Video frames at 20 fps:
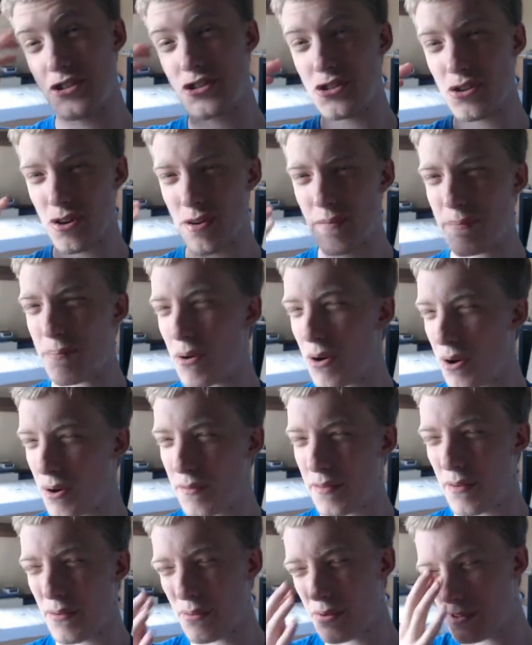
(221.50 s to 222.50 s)
Sure, part
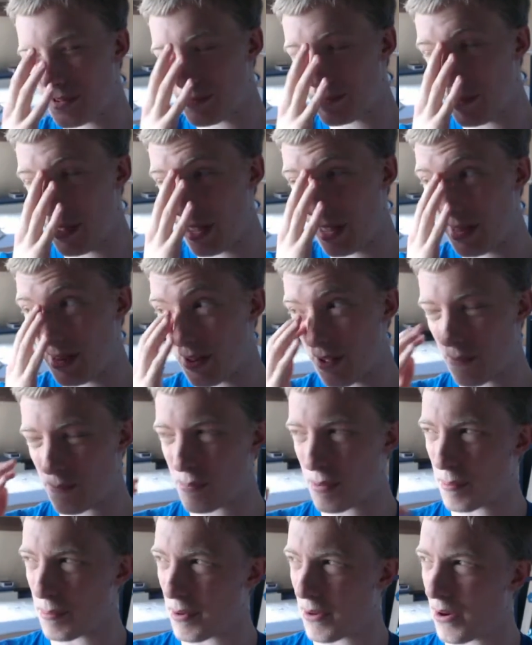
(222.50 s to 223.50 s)
of it was me
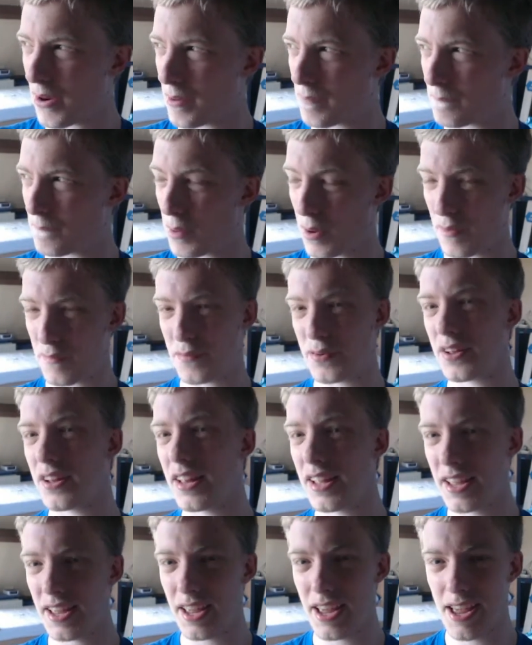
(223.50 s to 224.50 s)
not preparing
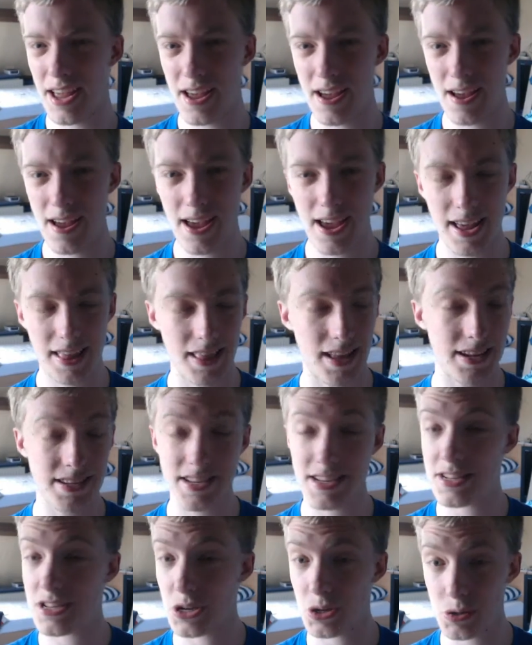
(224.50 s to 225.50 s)
perfectly. In that
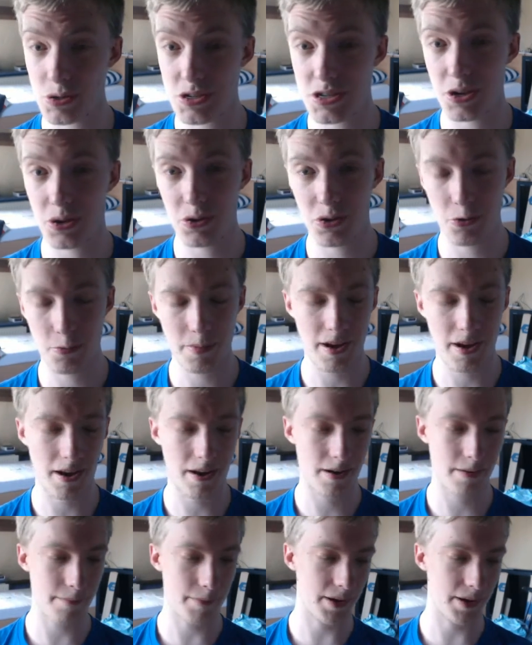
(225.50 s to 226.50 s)
sense, I could still do
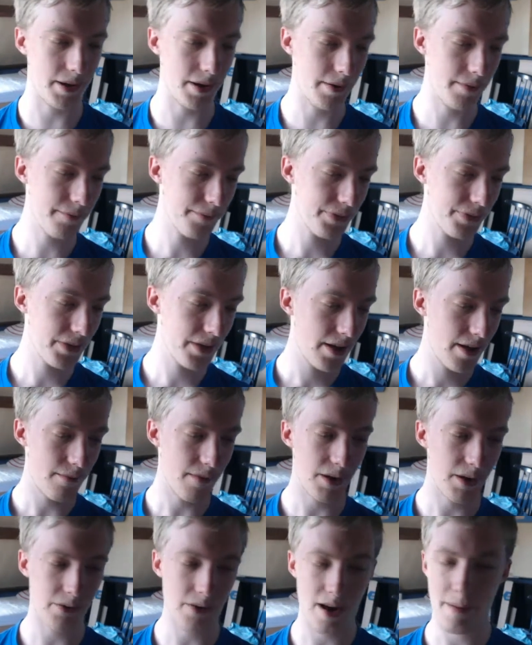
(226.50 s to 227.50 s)
better, but
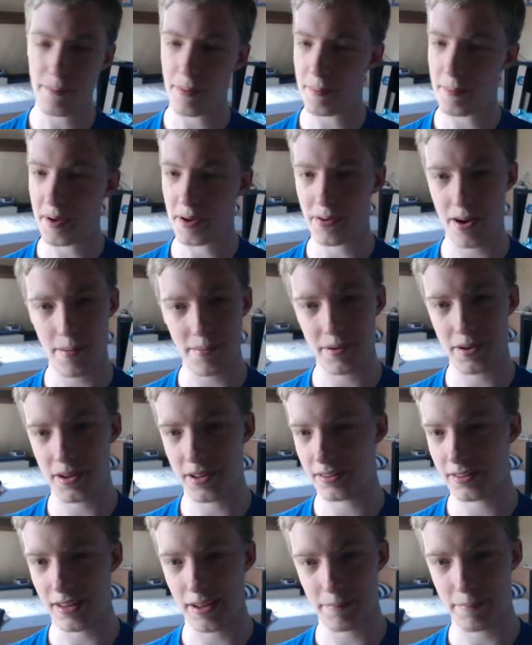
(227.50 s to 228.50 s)
my grandpa,
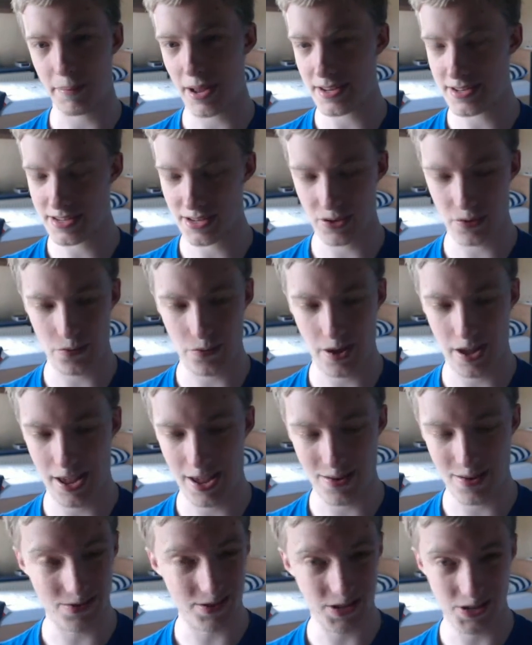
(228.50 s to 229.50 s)
like passing
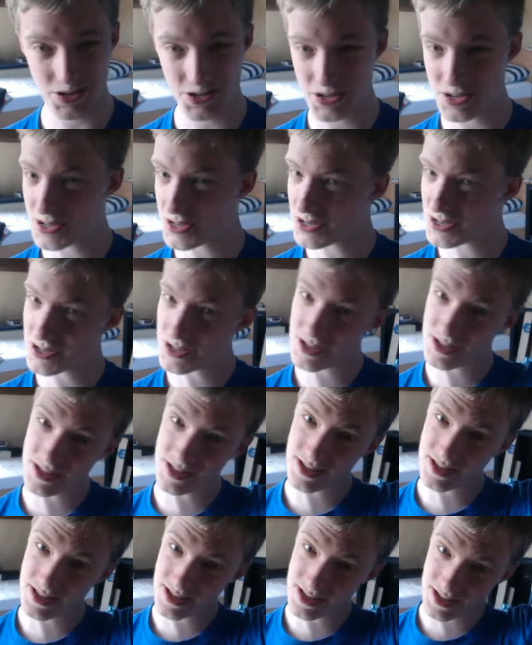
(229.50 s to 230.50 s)
away, it was just
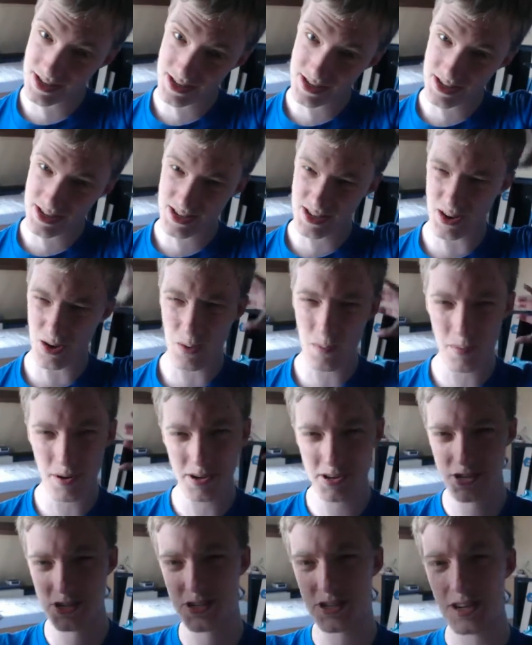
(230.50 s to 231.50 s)
so
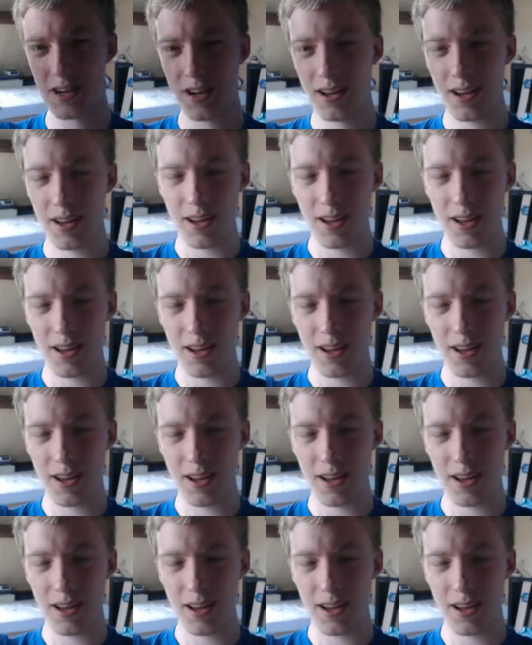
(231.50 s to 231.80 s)
much.